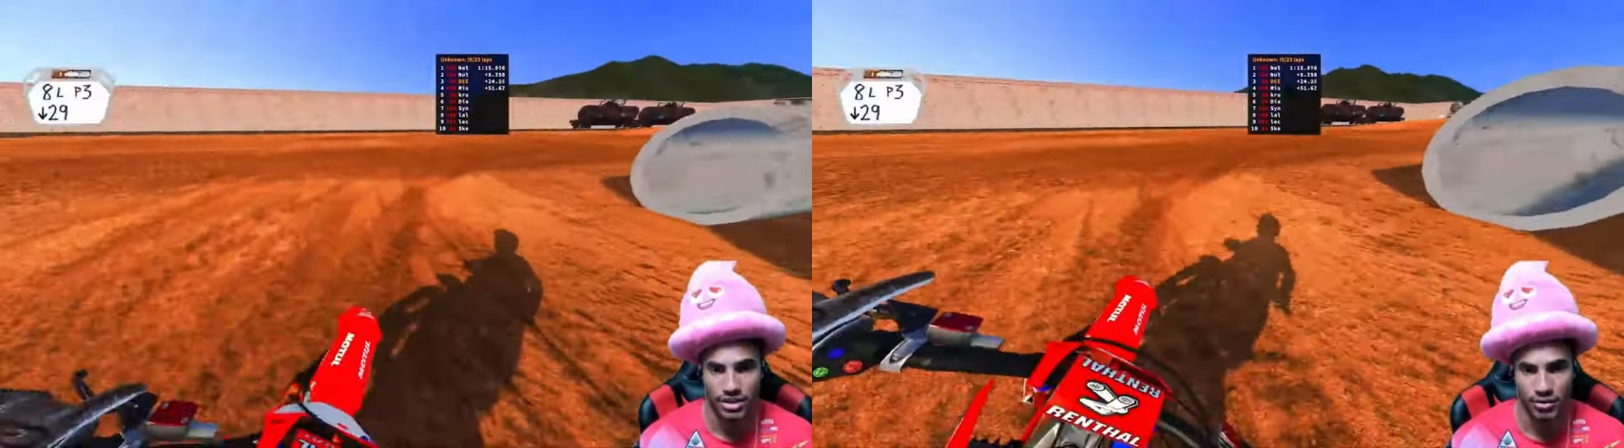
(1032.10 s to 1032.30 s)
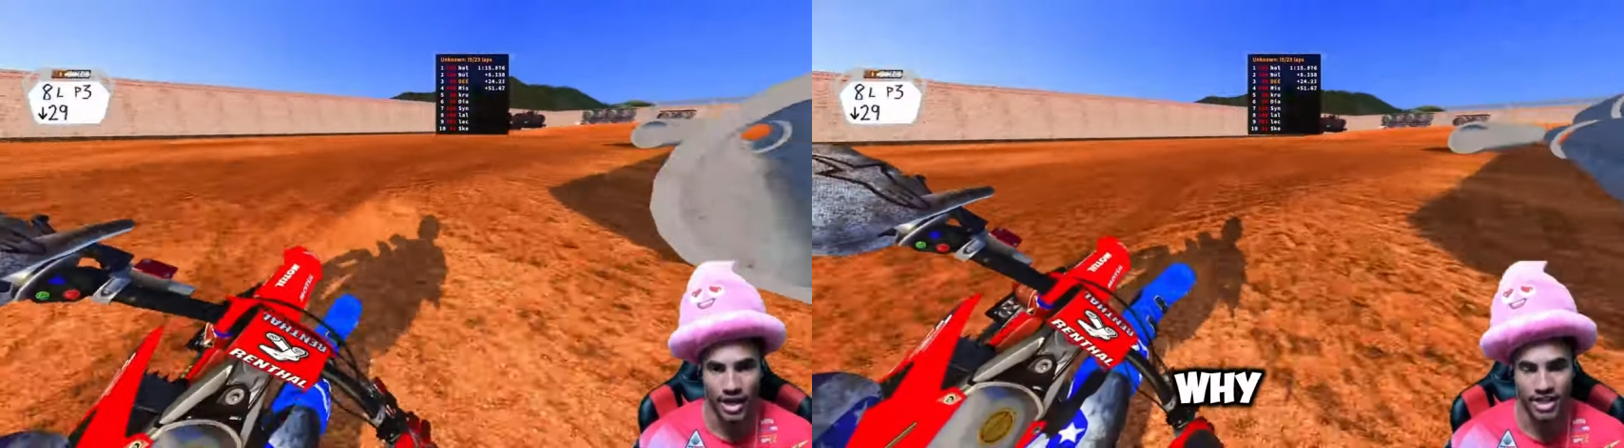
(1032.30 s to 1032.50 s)

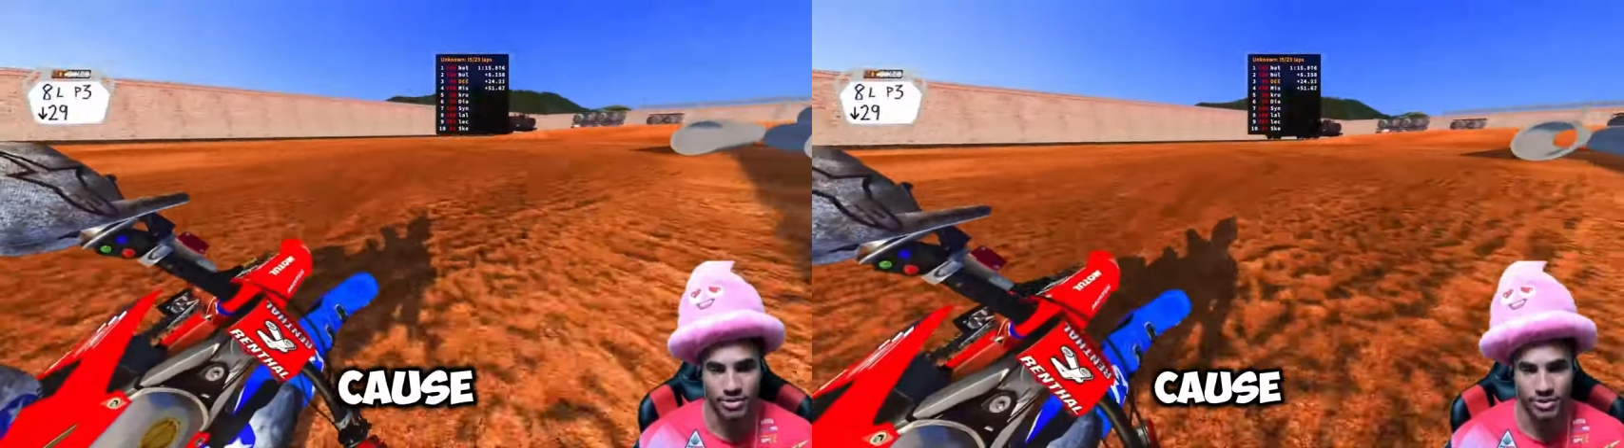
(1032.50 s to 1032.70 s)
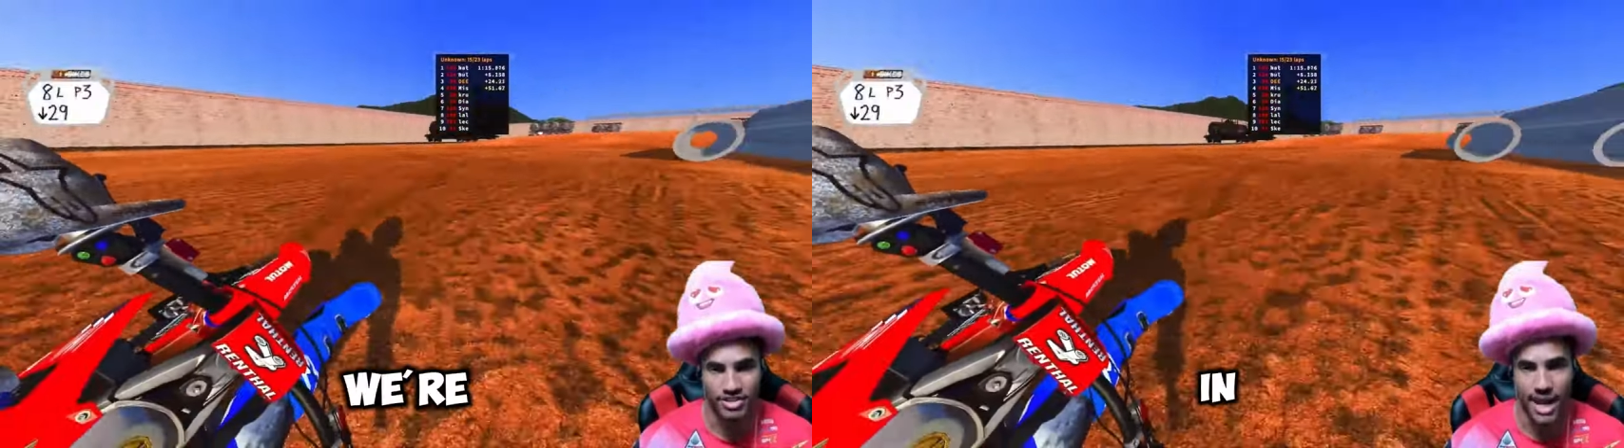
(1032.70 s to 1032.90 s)
Why,
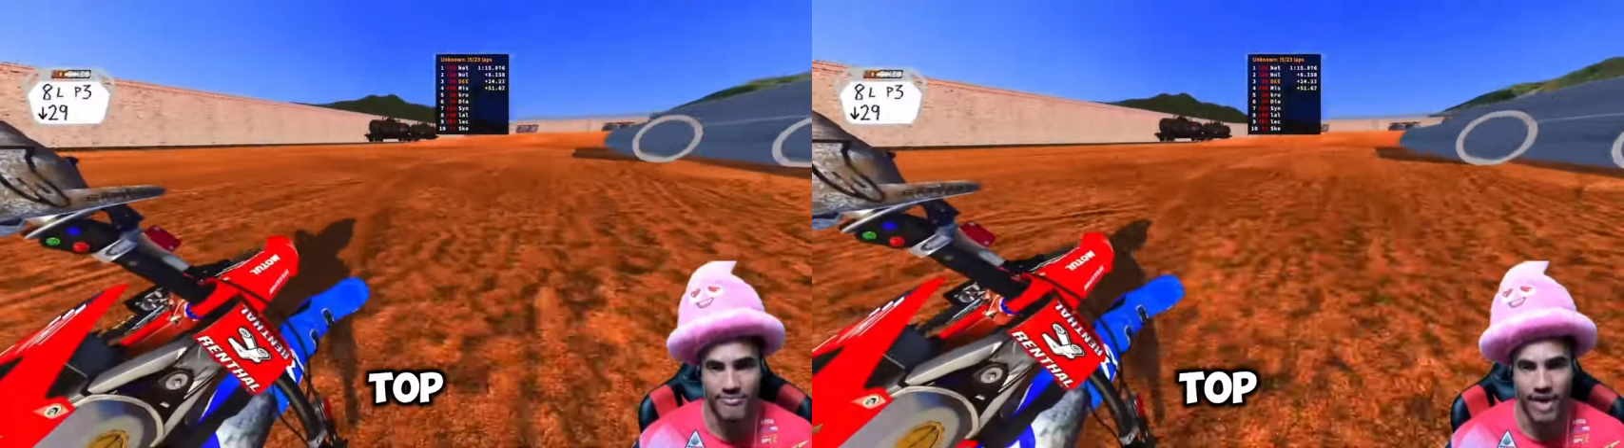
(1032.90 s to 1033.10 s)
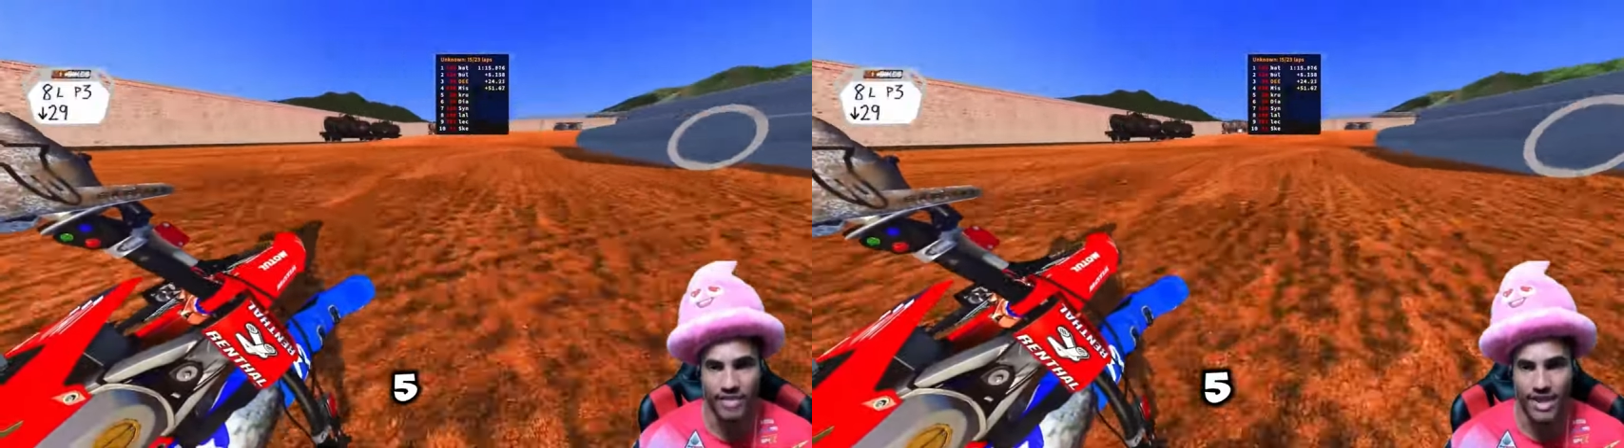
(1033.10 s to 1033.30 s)
because we're in
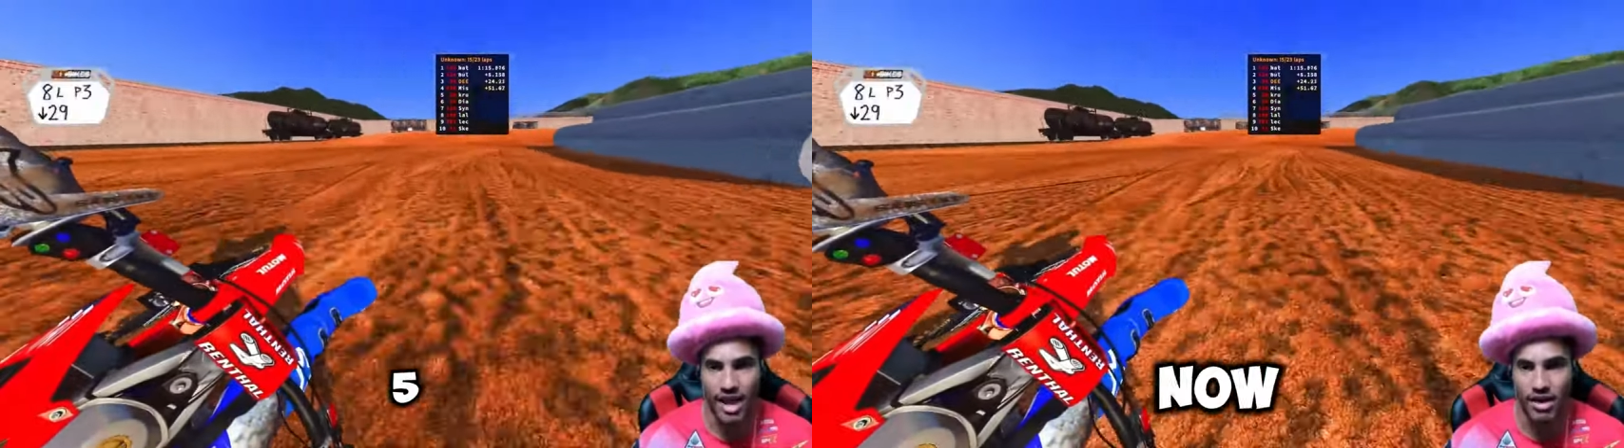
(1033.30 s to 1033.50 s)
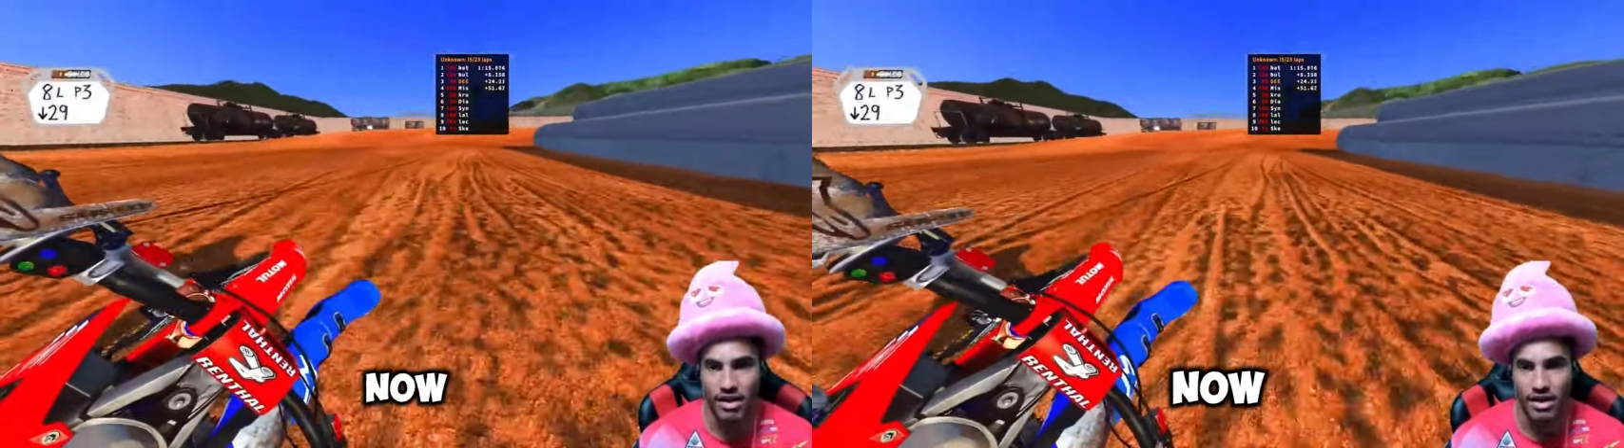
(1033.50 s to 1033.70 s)
top five now?